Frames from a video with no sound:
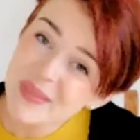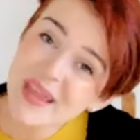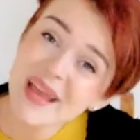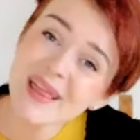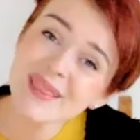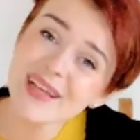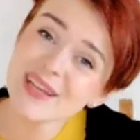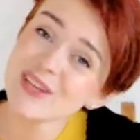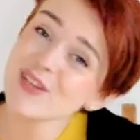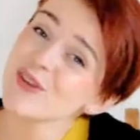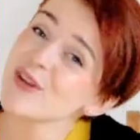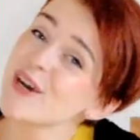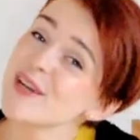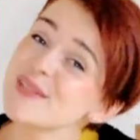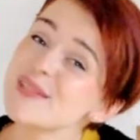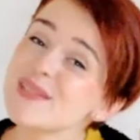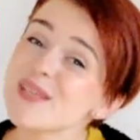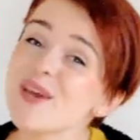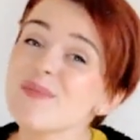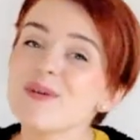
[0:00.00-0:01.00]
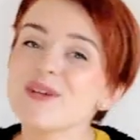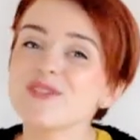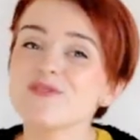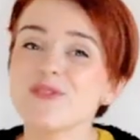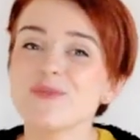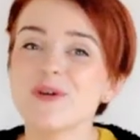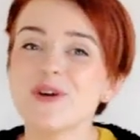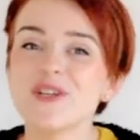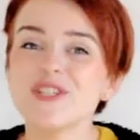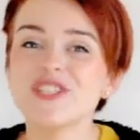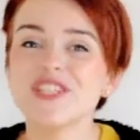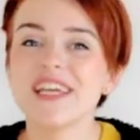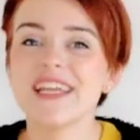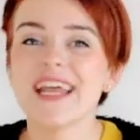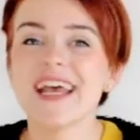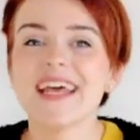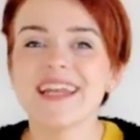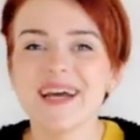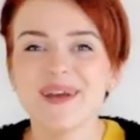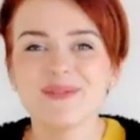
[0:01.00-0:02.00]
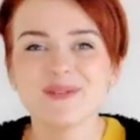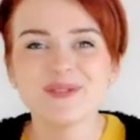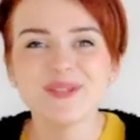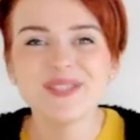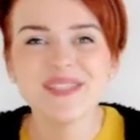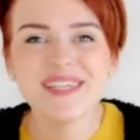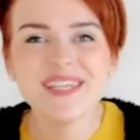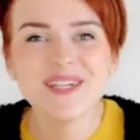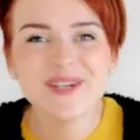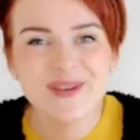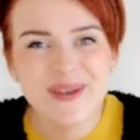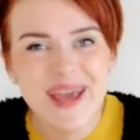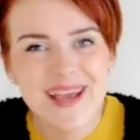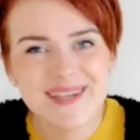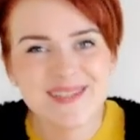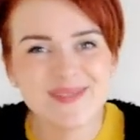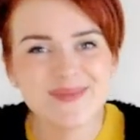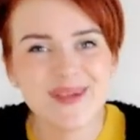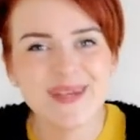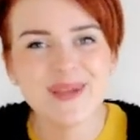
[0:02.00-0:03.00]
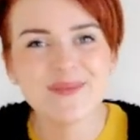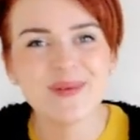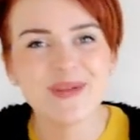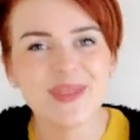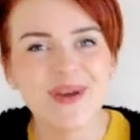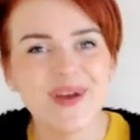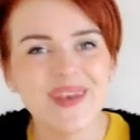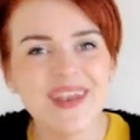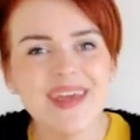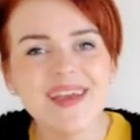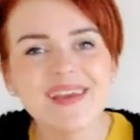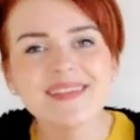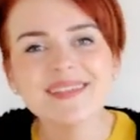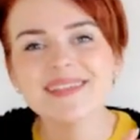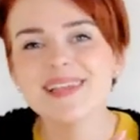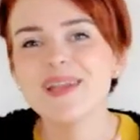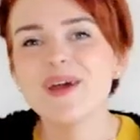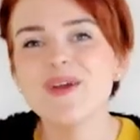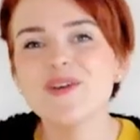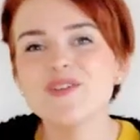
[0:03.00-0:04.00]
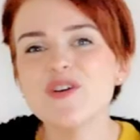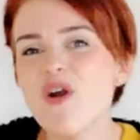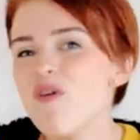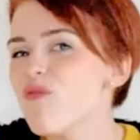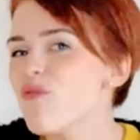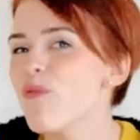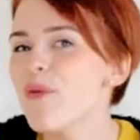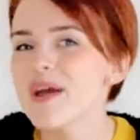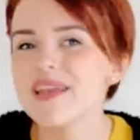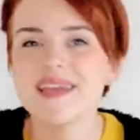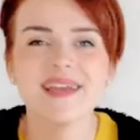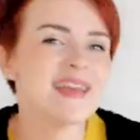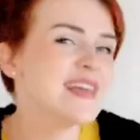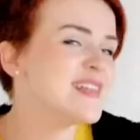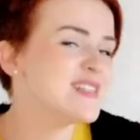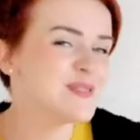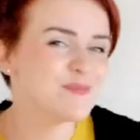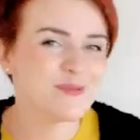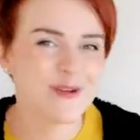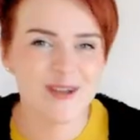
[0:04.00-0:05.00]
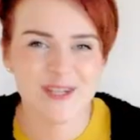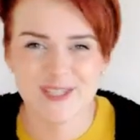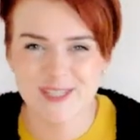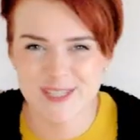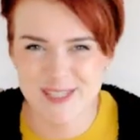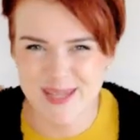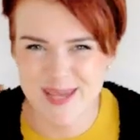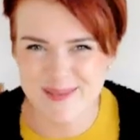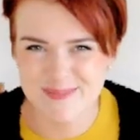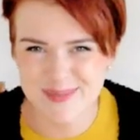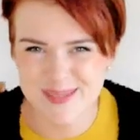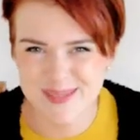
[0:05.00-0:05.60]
Thank you guys so much for watching, and I will see you next week with our next load of wedding inspiration tips.